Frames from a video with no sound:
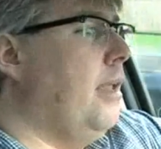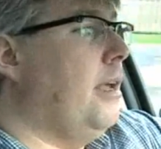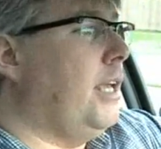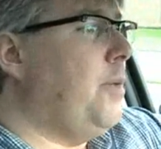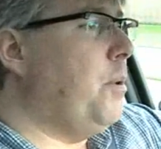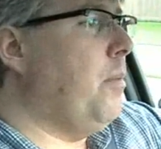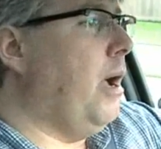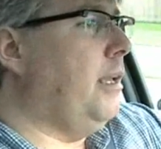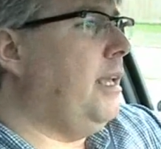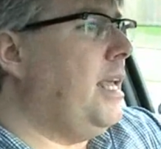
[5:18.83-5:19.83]
Now keep in
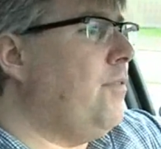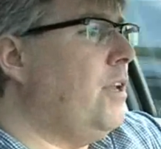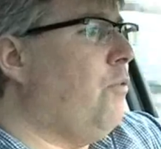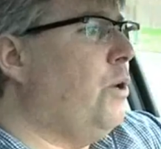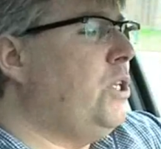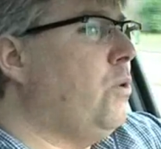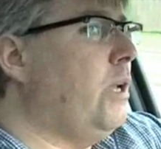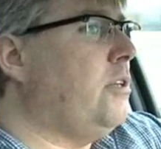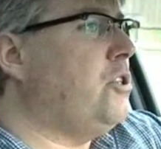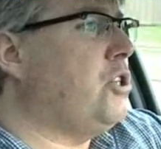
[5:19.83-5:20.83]
mind, even if we
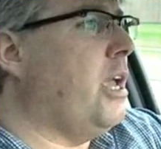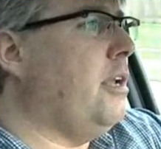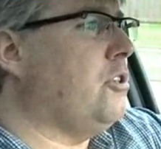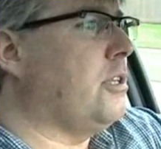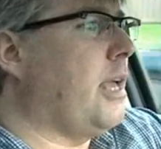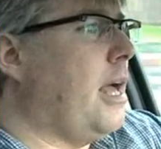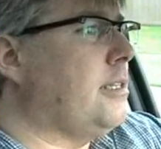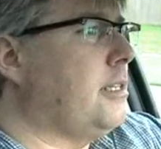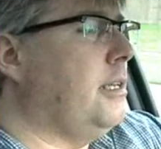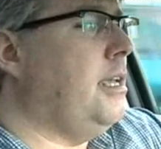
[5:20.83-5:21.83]
don't exchange the
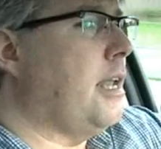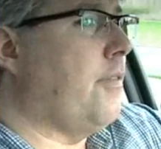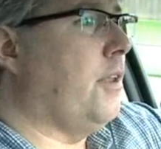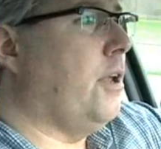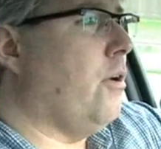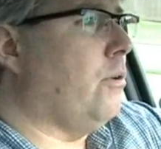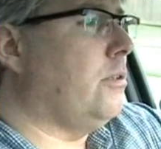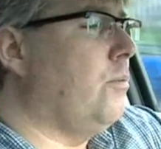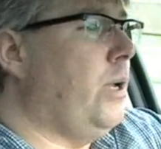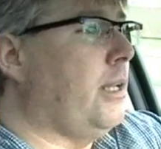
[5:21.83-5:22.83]
gasoline and the note,
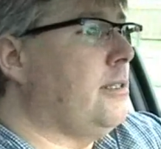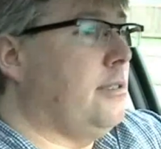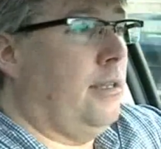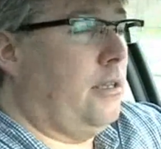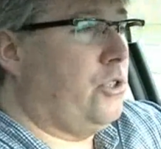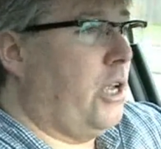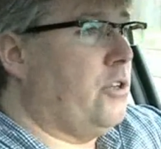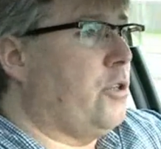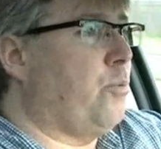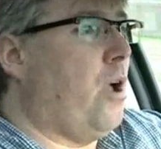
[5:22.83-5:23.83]
we can still
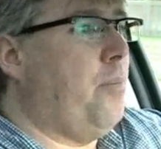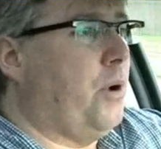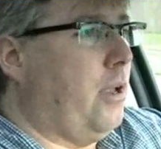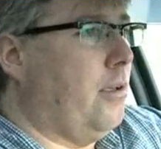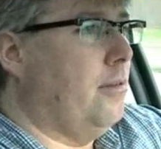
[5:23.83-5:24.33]
exchange the property